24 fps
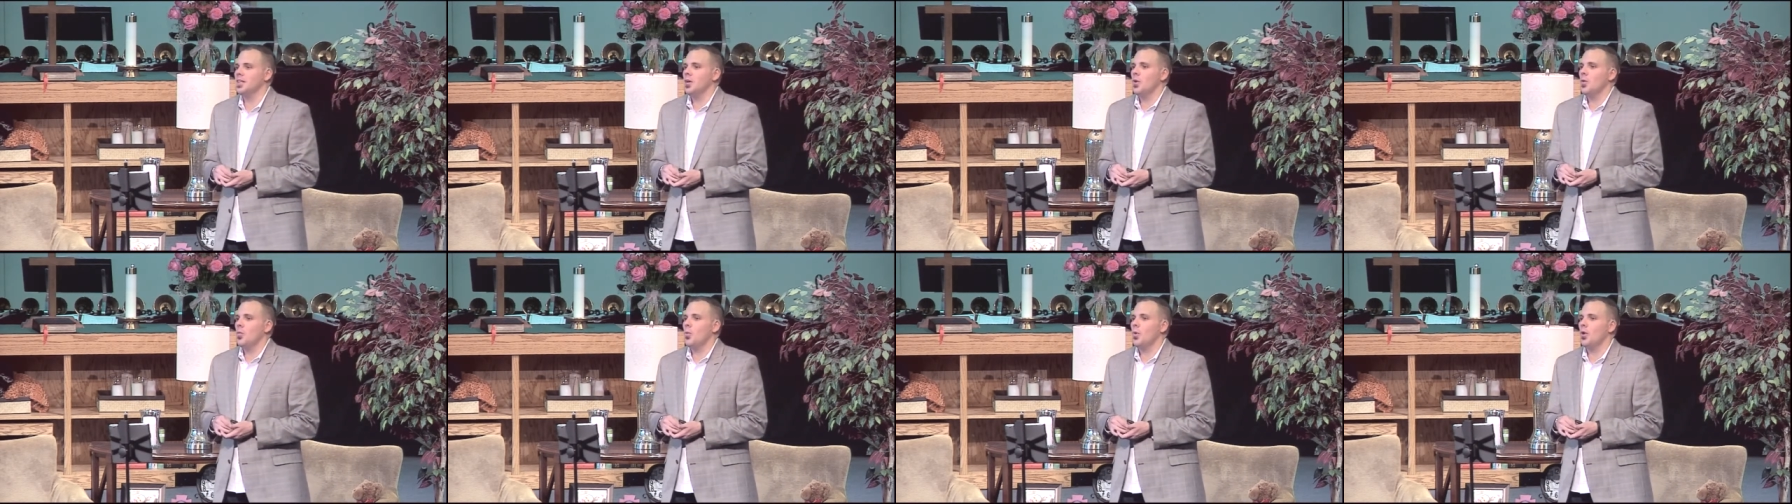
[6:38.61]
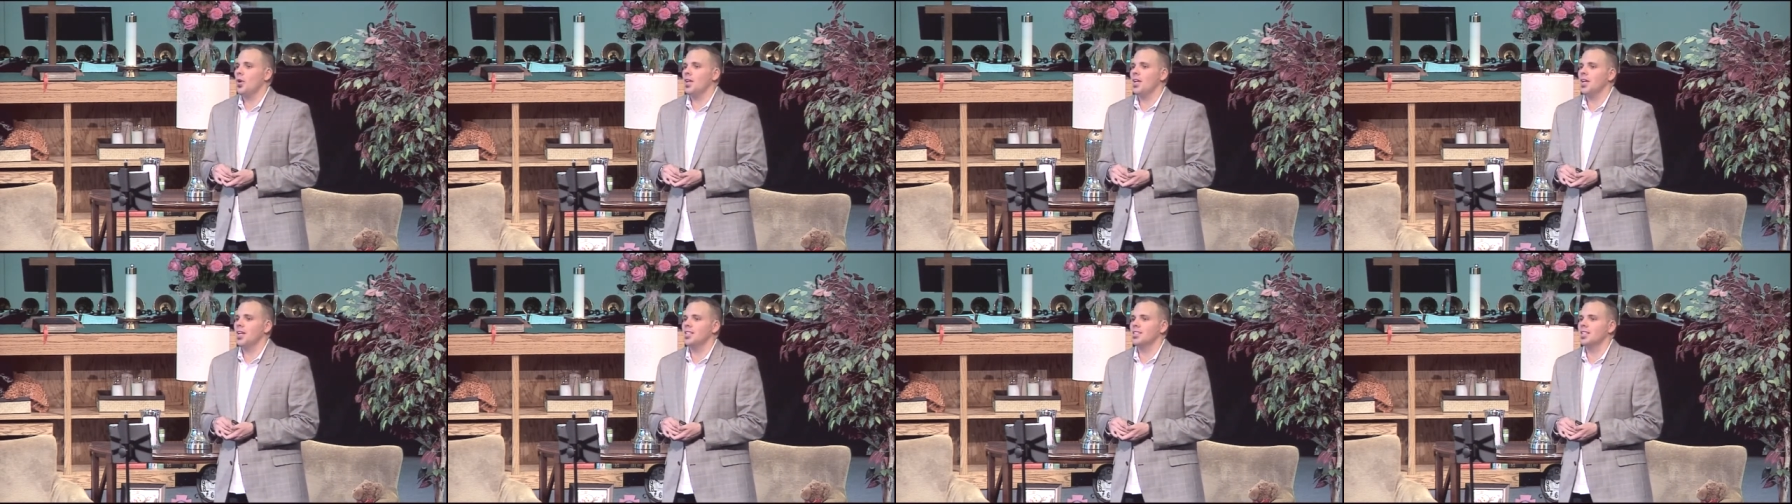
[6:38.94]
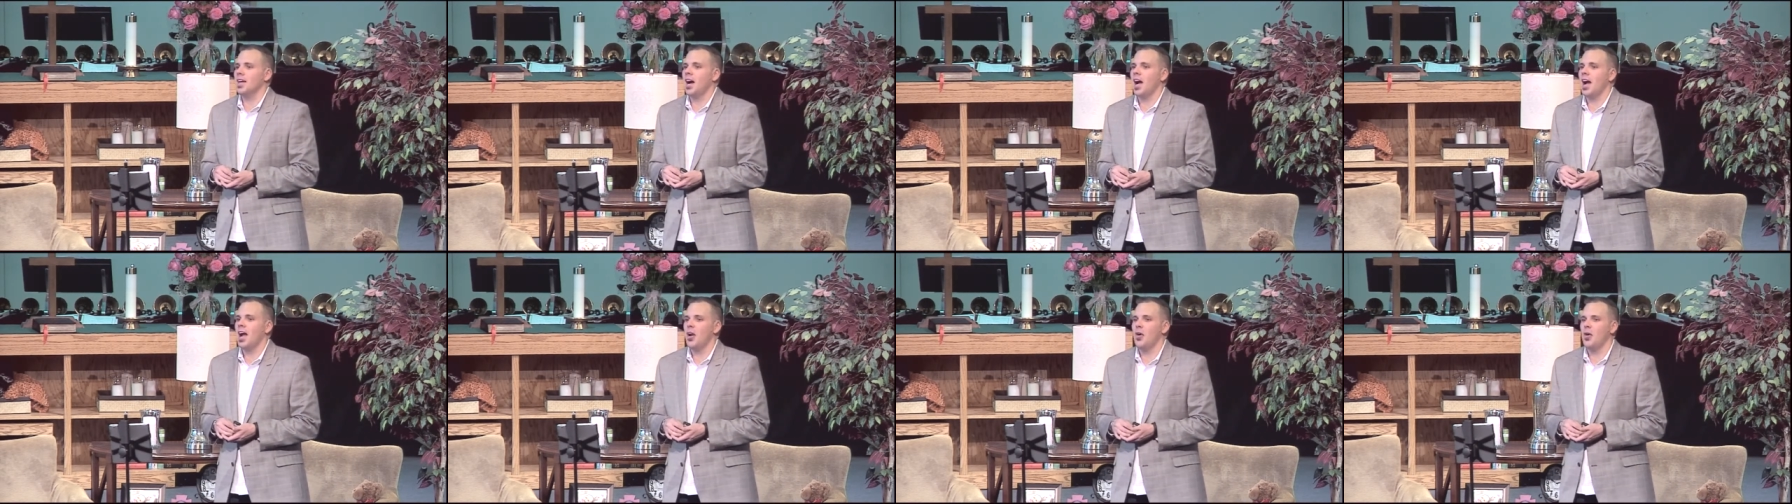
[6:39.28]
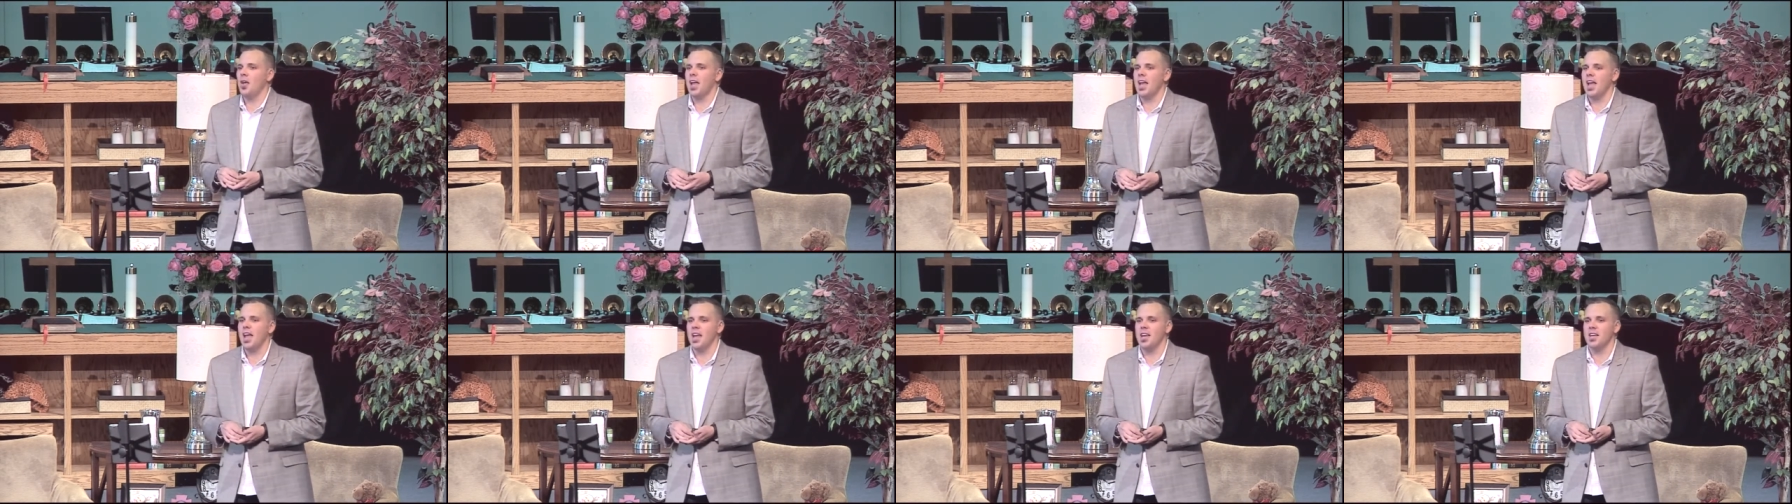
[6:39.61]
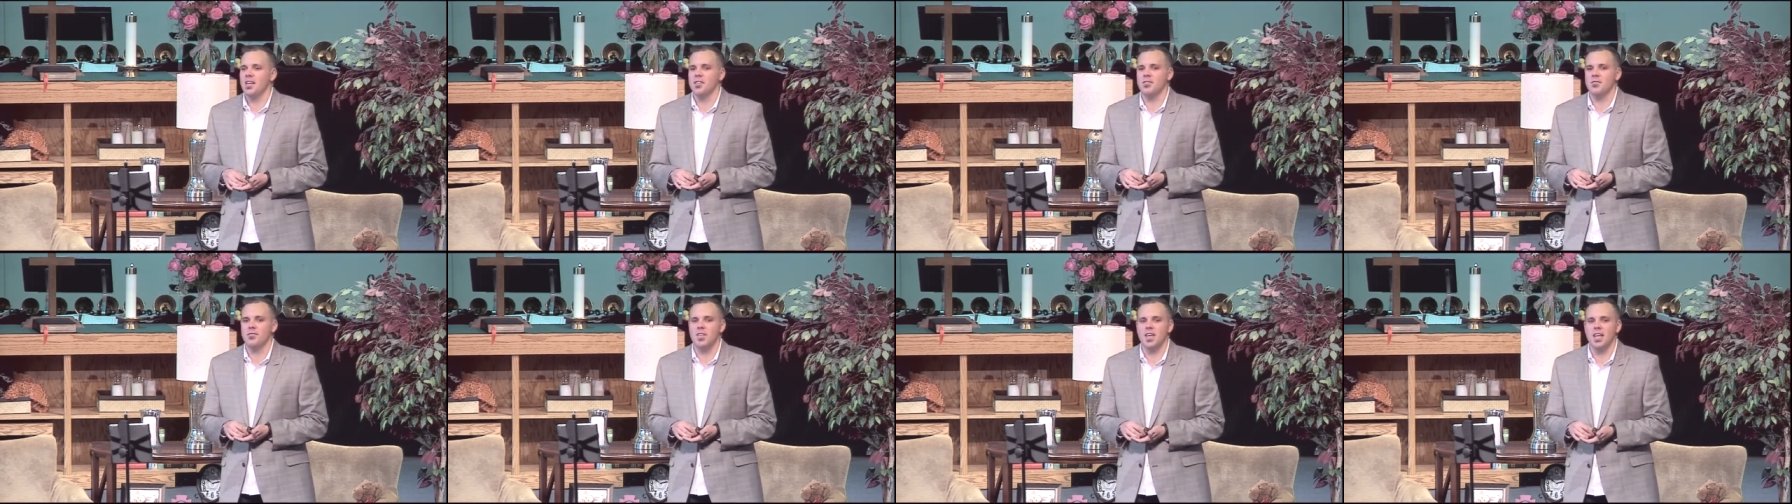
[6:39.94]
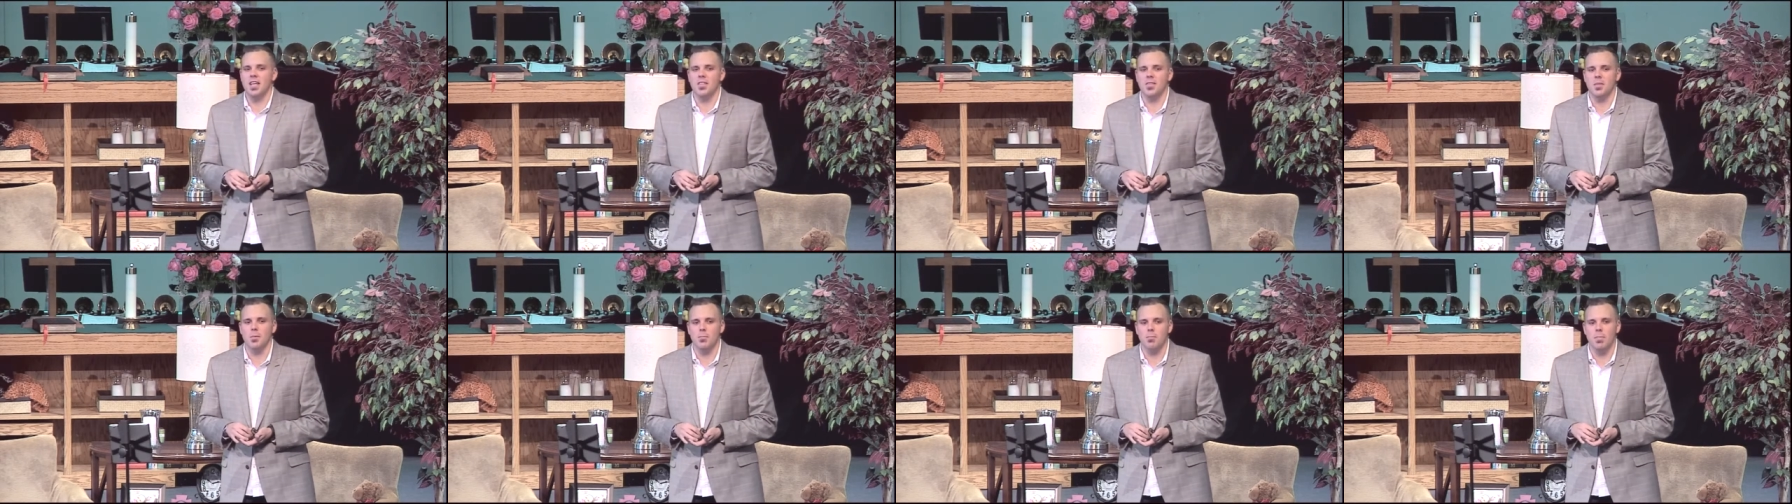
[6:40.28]
working as a hired hand to
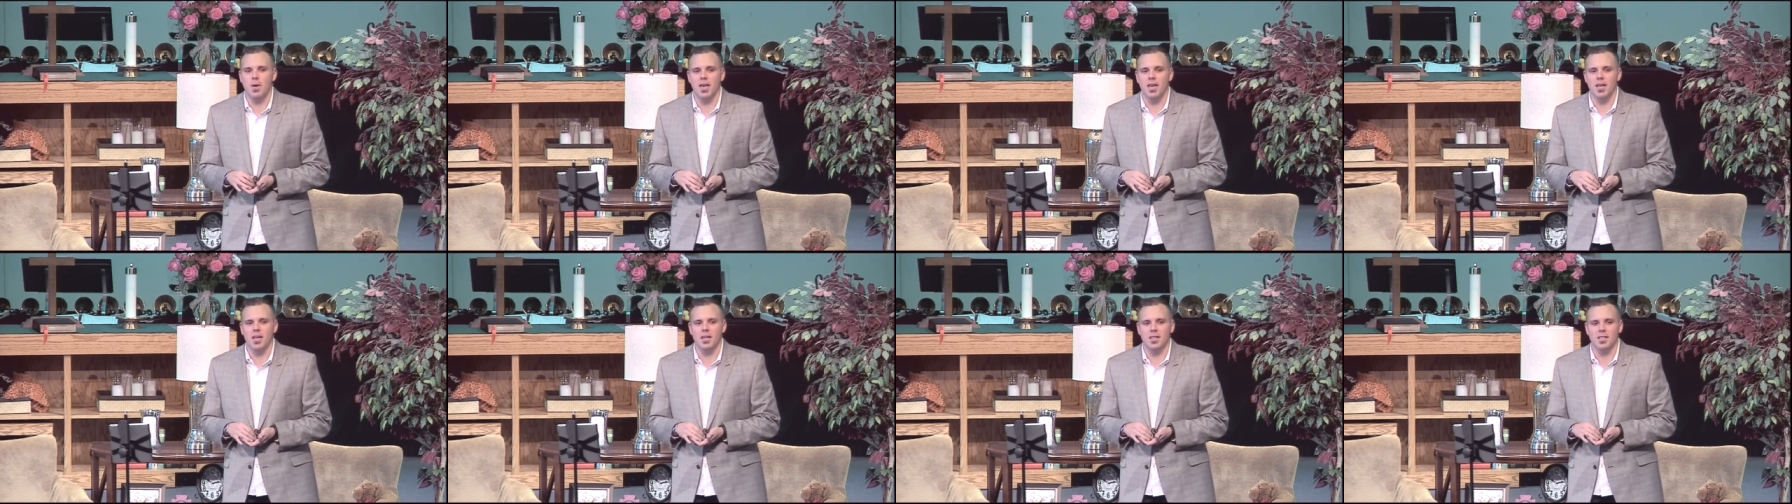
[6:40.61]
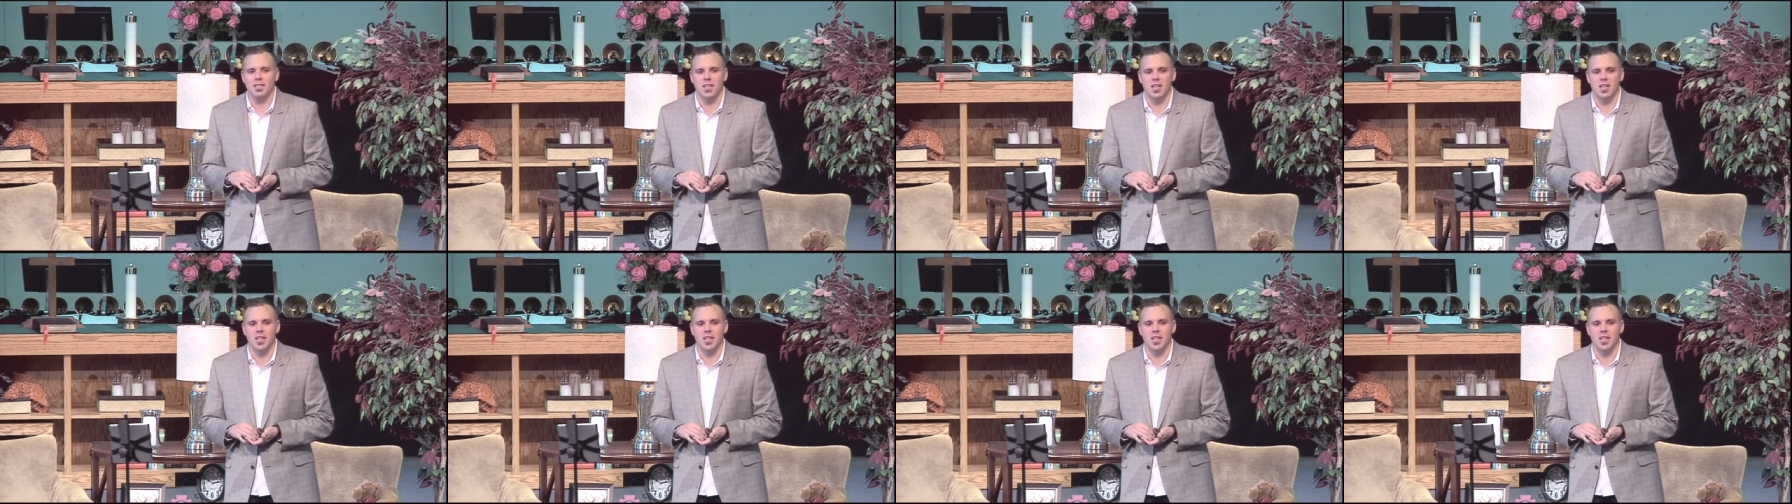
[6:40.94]
feed the pigs.